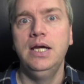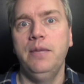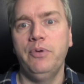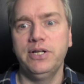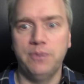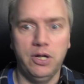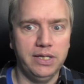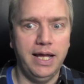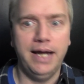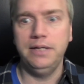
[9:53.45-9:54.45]
It brings them all
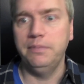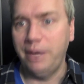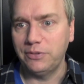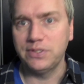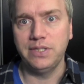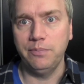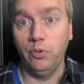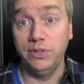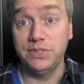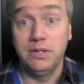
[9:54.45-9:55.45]
in line about the same
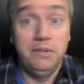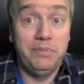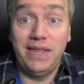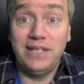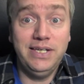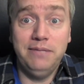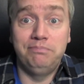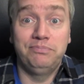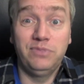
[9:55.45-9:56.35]
points. But that's it.